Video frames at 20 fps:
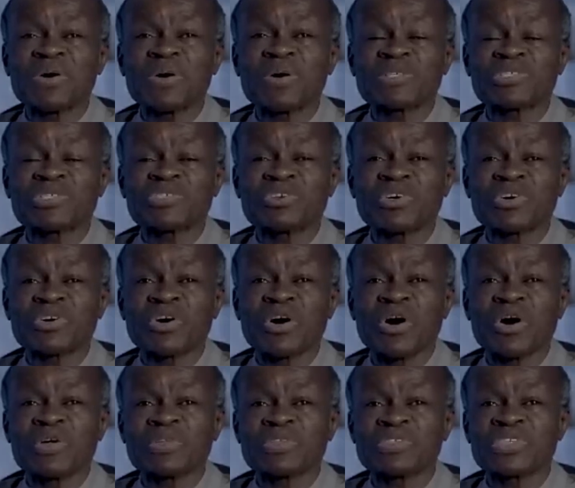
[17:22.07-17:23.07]

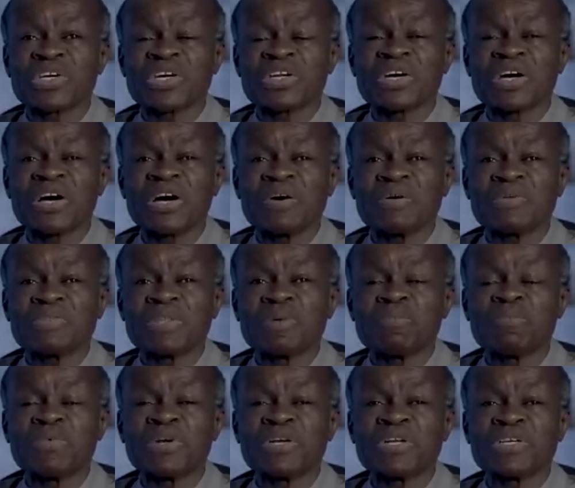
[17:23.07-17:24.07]
Ostrogoths and how the
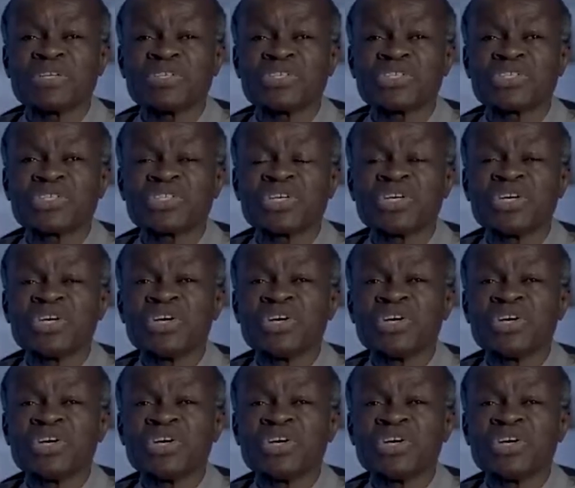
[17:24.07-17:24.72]
British